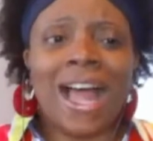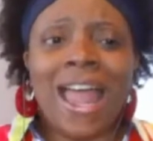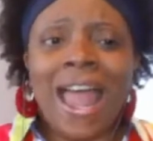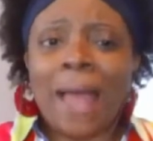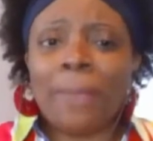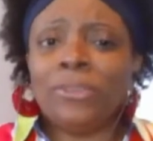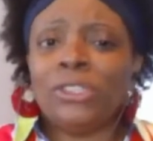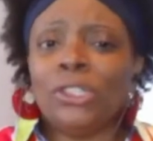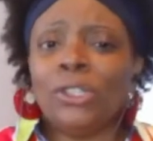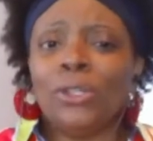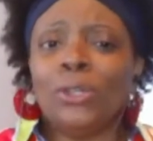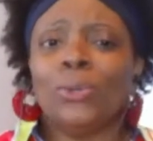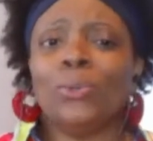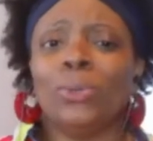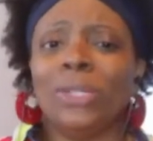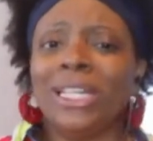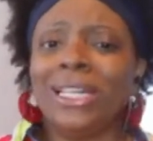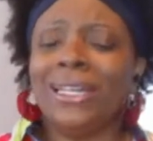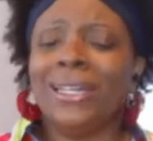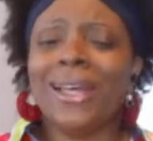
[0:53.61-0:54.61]

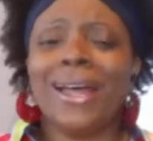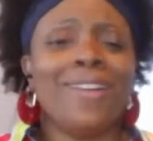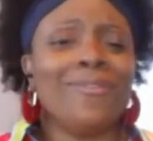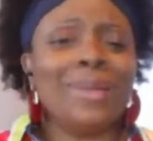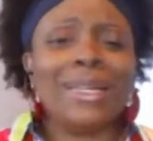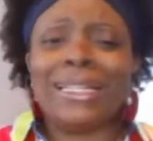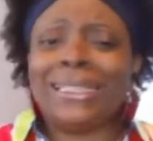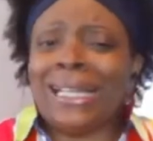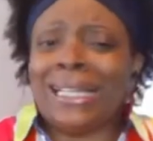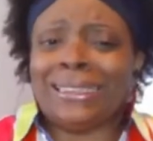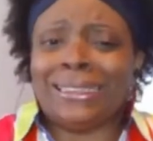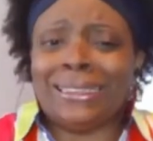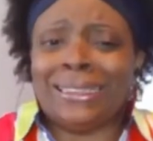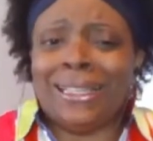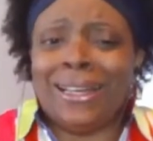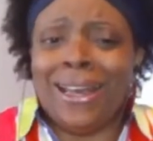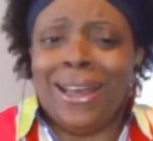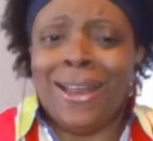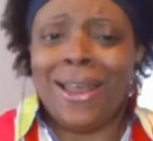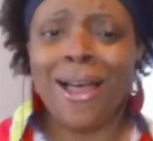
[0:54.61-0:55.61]
absolutely love because I just
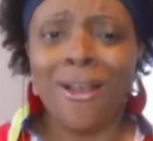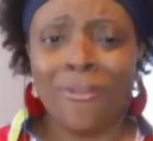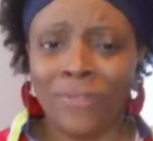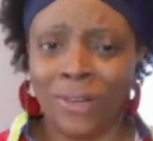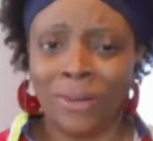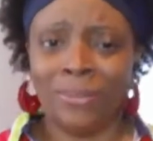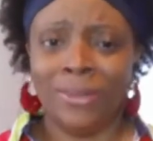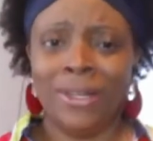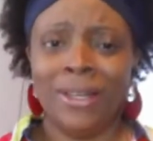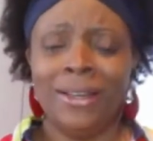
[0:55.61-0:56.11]
love them.